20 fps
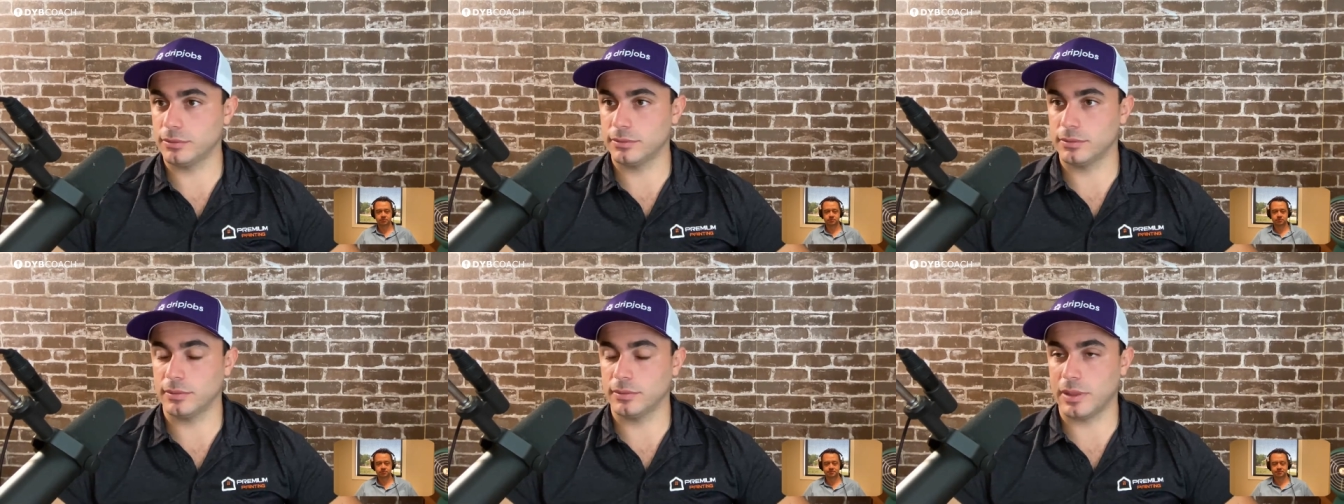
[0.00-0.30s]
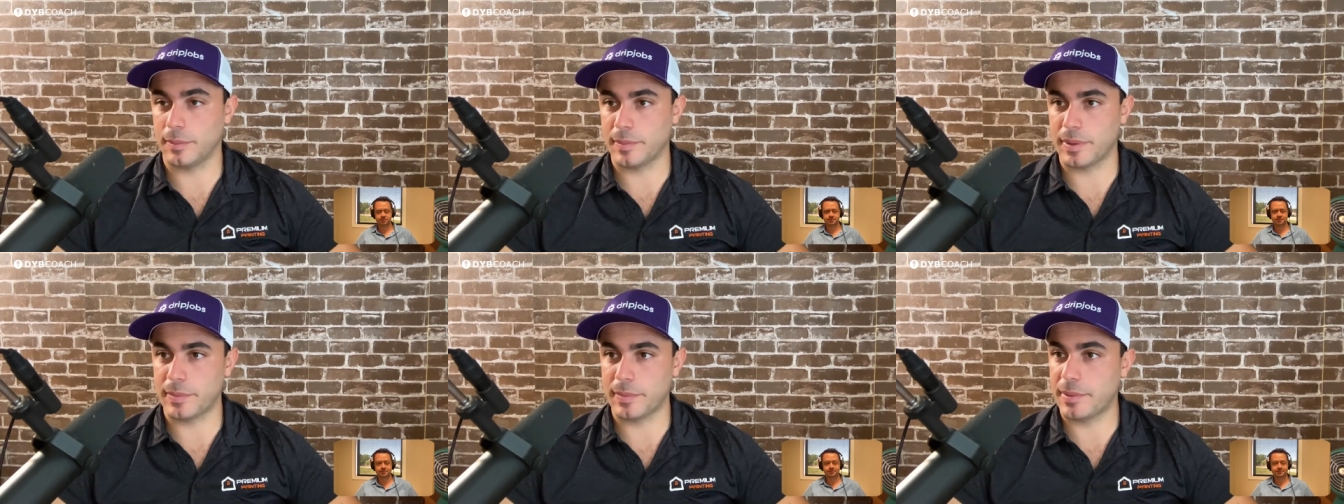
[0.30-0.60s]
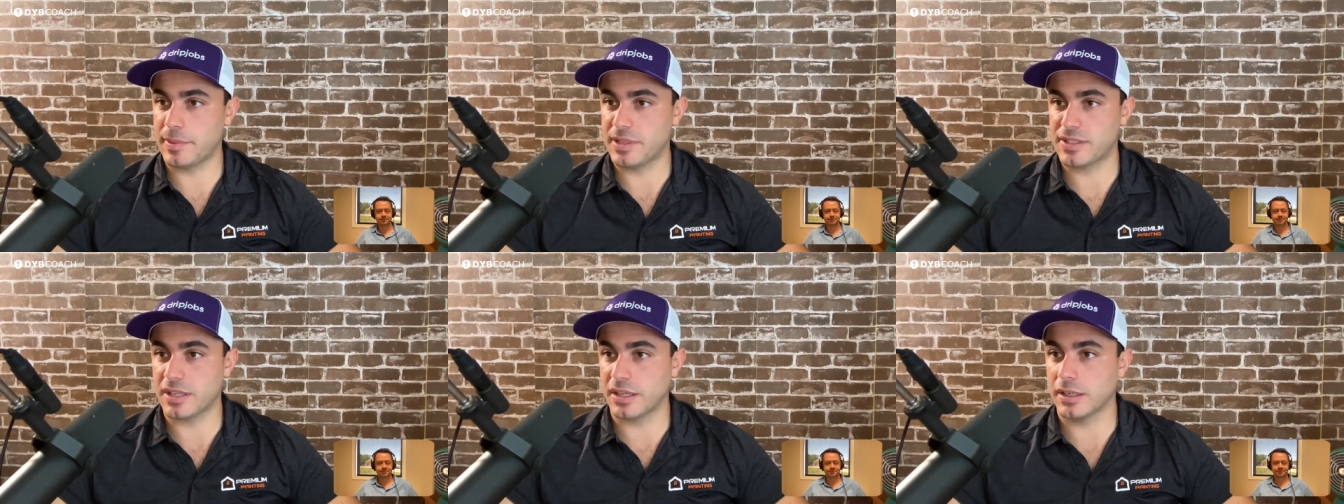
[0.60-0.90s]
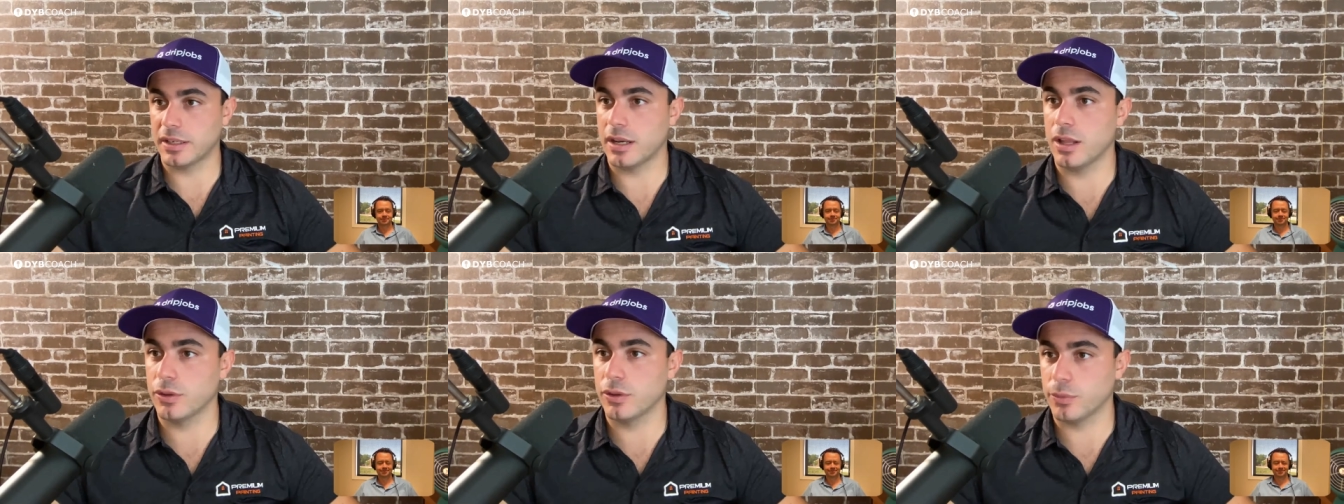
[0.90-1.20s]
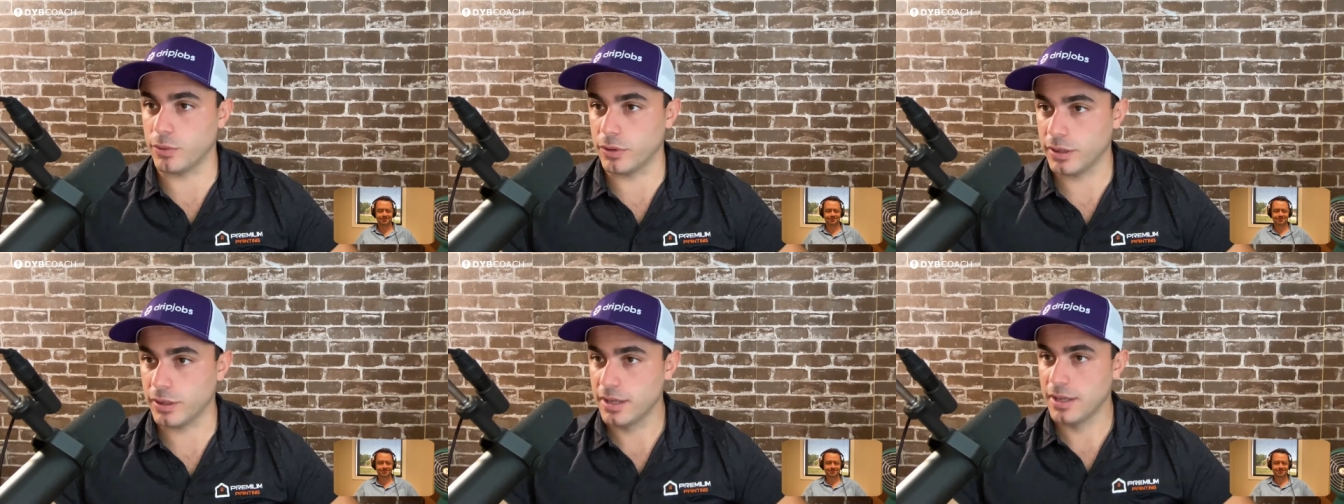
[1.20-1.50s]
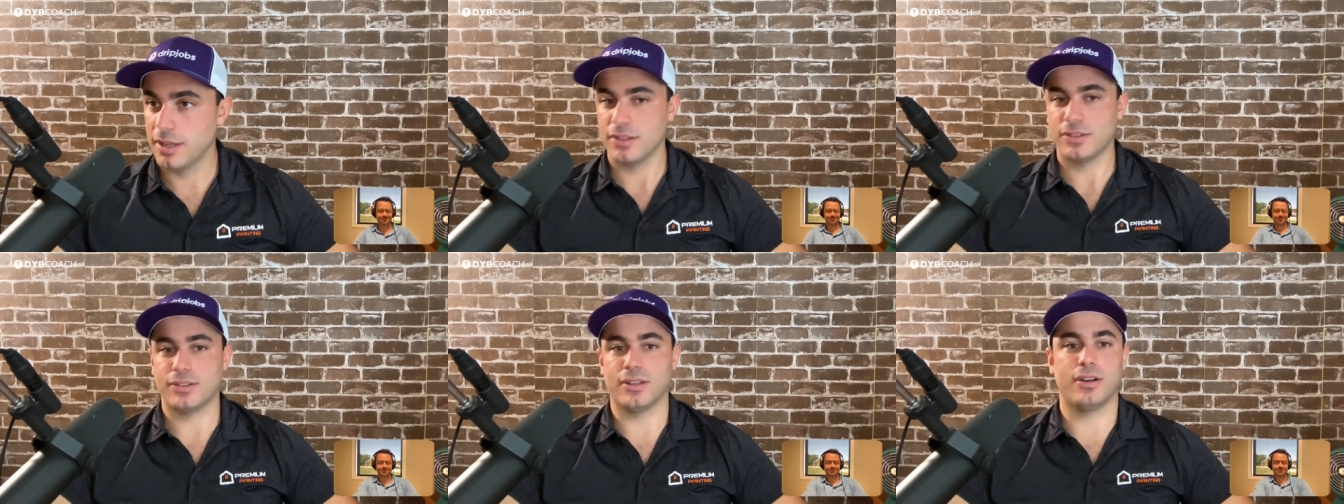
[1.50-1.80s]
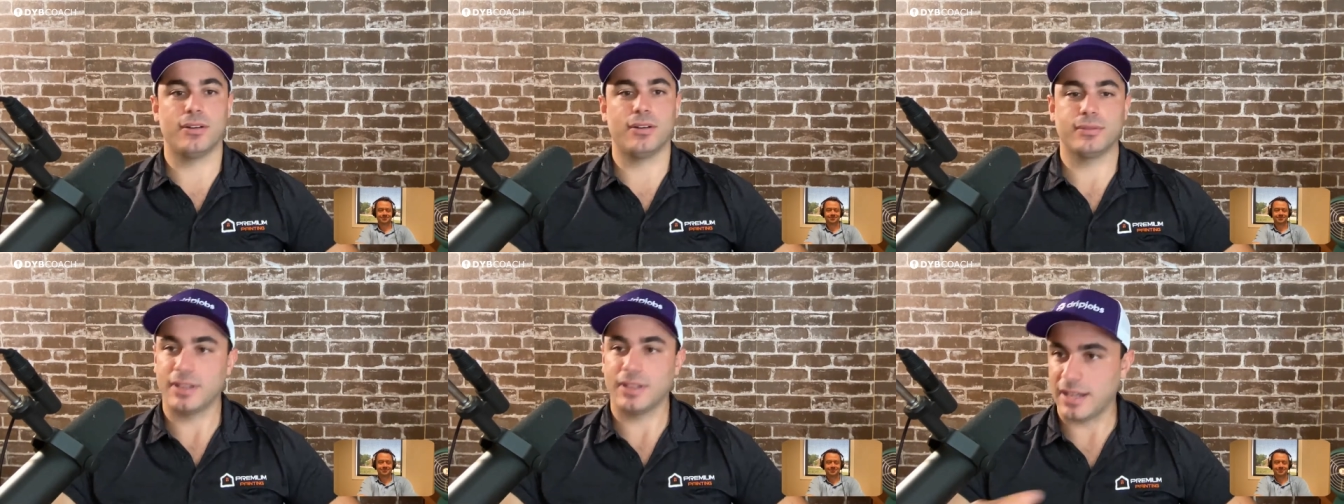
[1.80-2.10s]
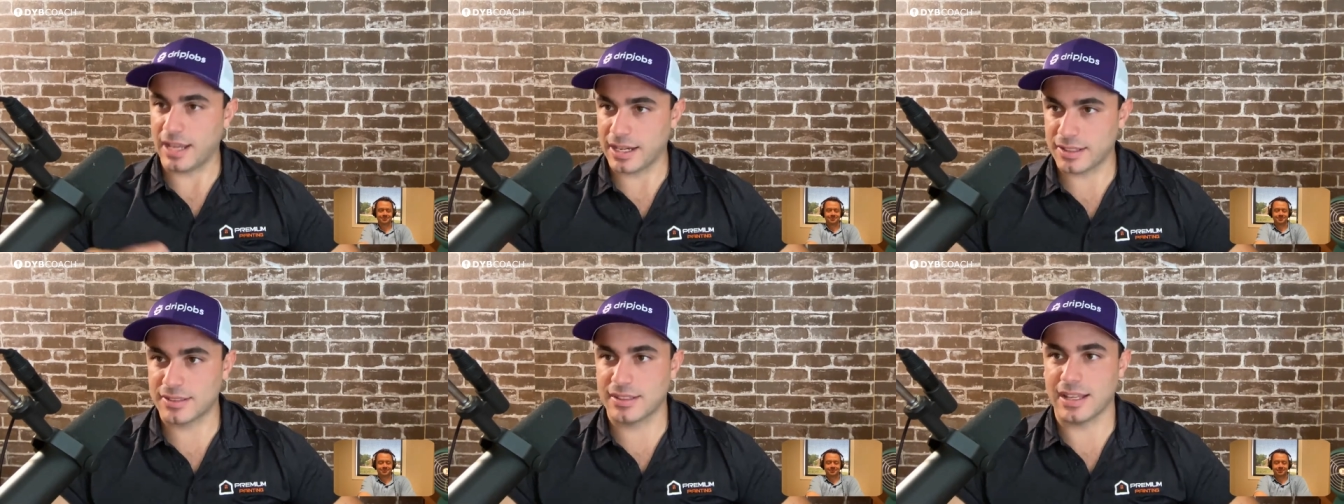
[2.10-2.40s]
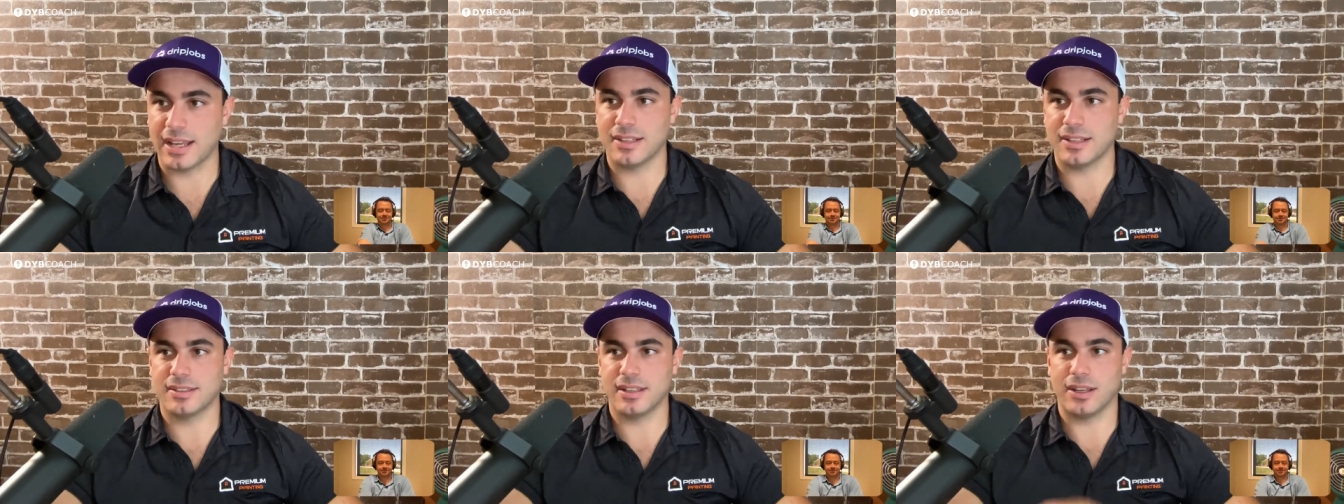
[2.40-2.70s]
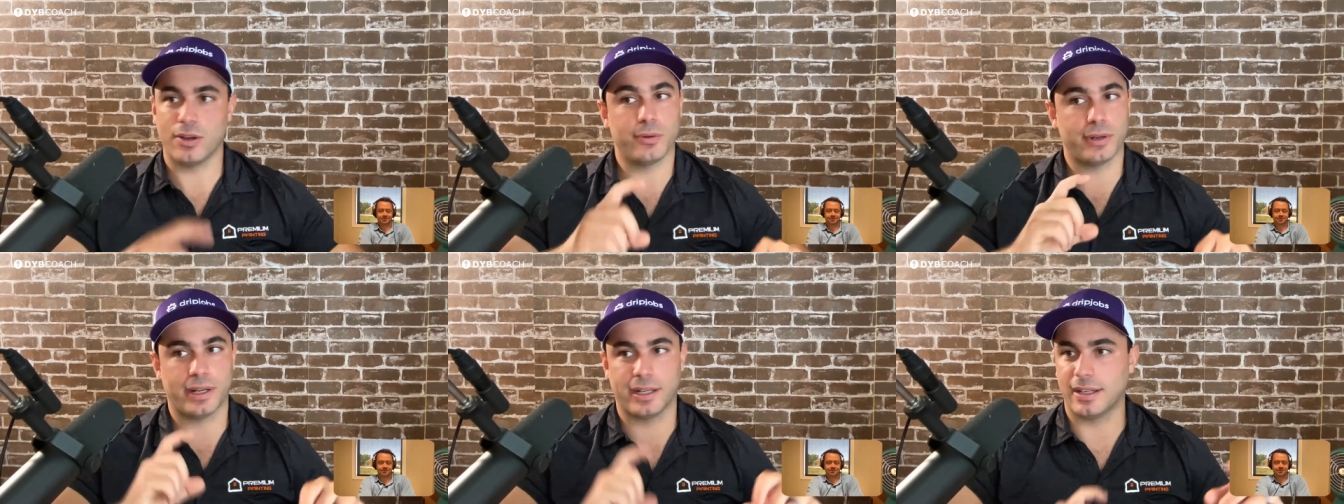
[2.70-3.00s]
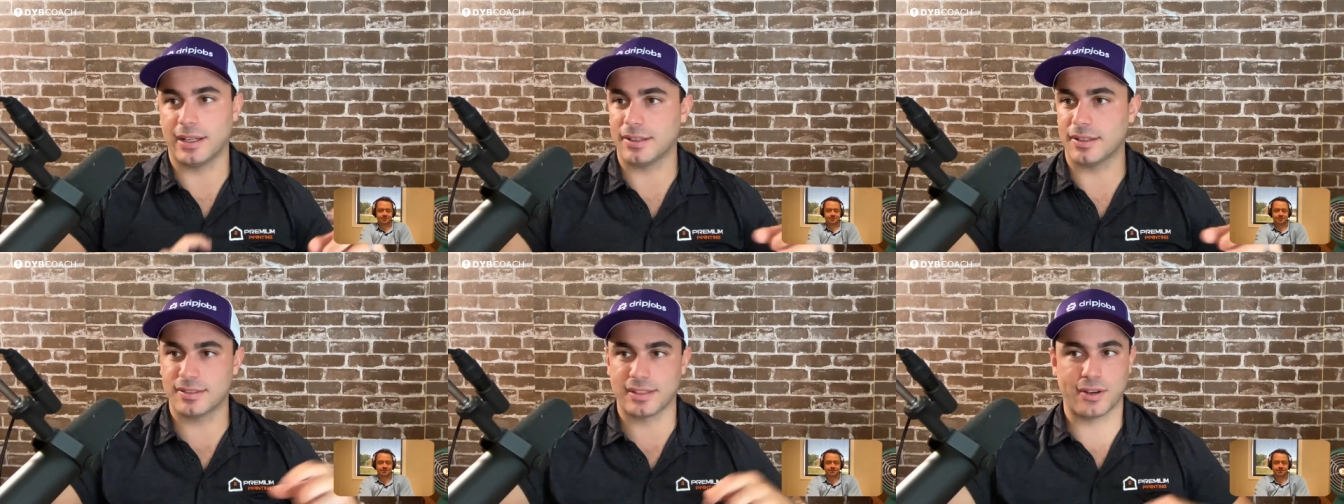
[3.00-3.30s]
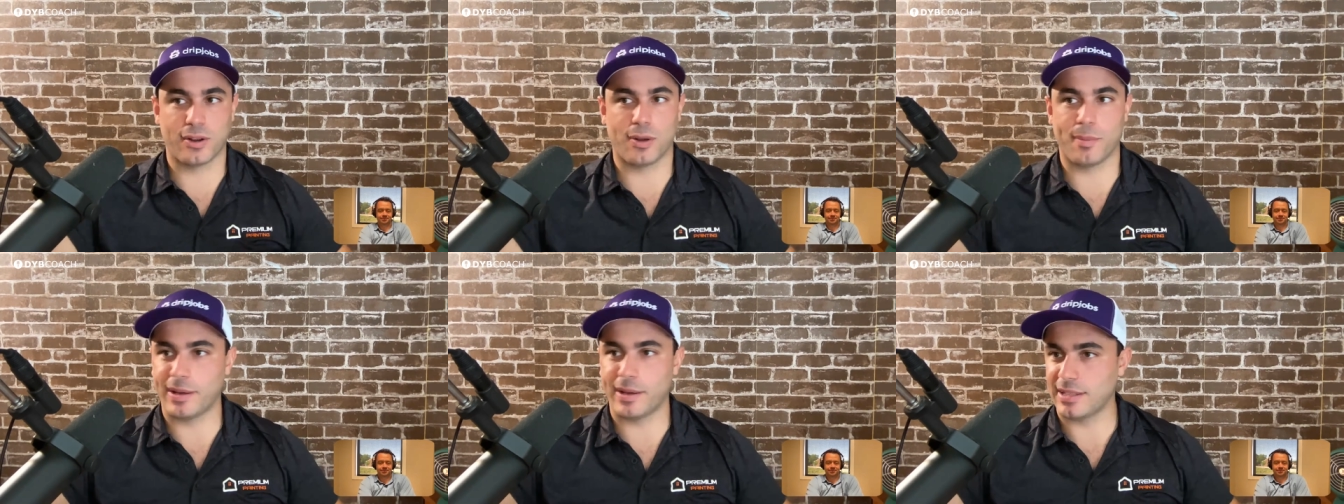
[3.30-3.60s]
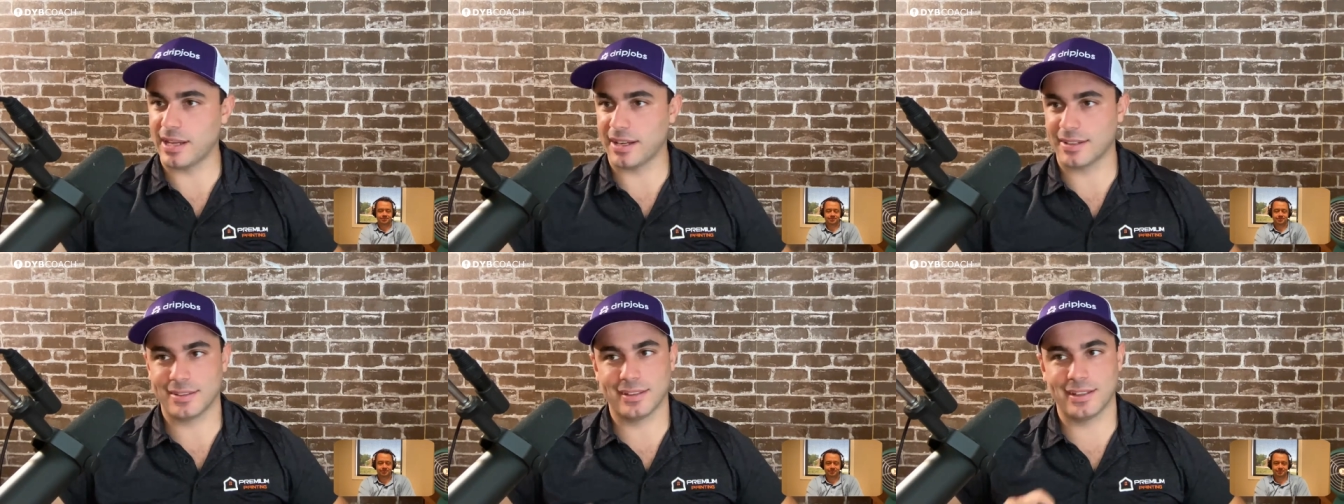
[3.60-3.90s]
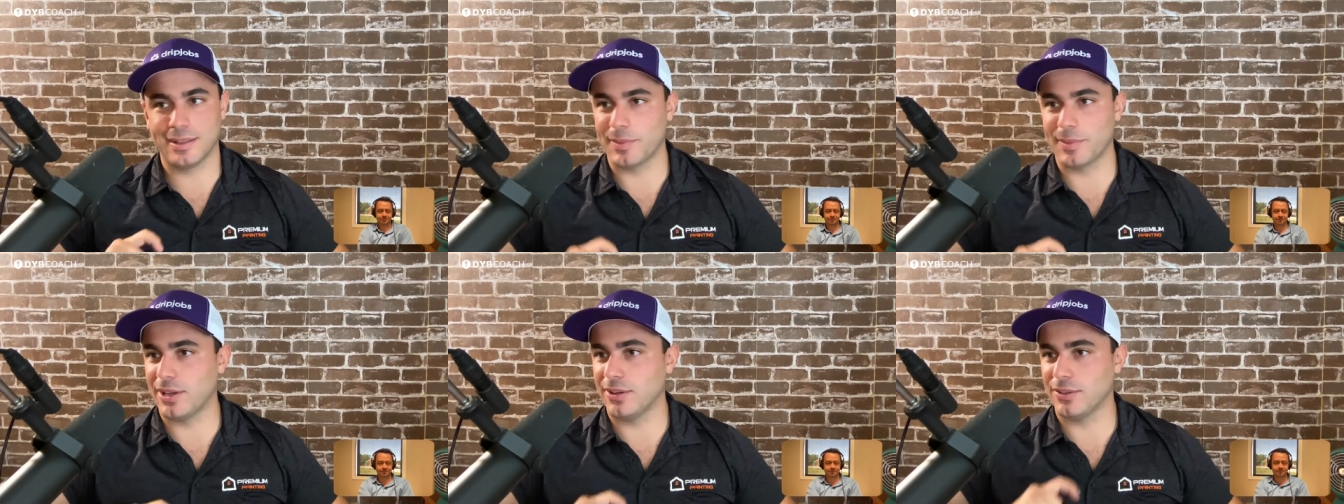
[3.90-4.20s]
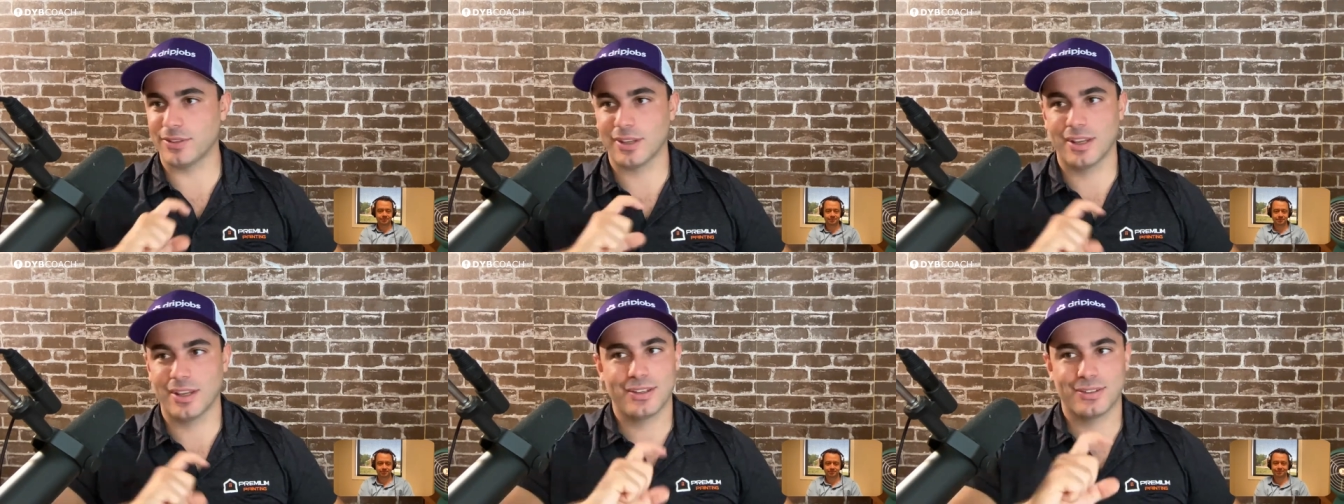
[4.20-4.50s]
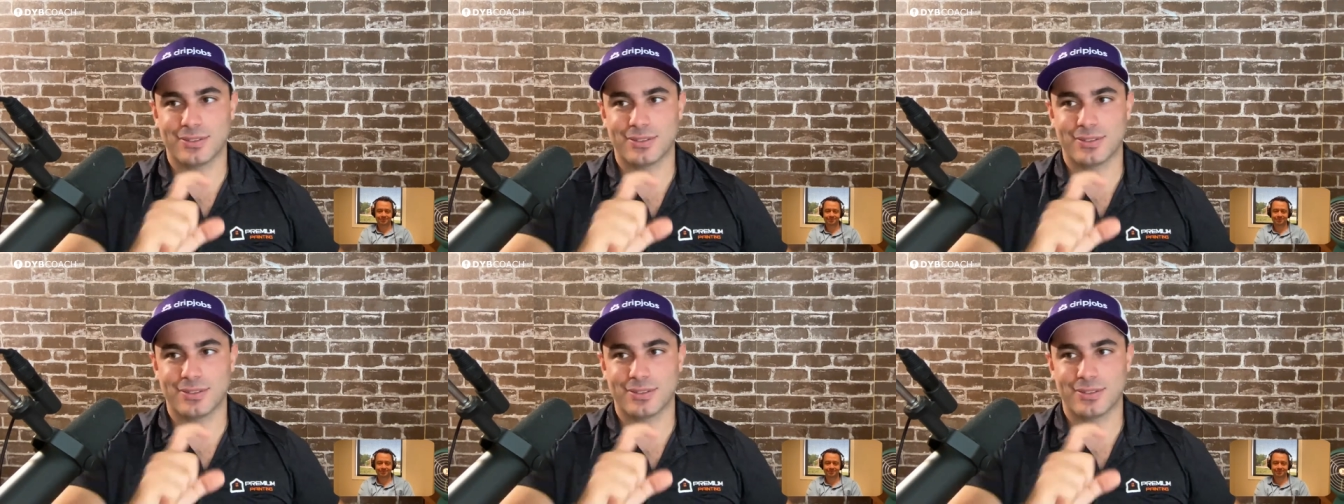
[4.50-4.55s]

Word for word: let me maybe send another one. So the next day I'd say, Oh, I got to send all my texts and emails.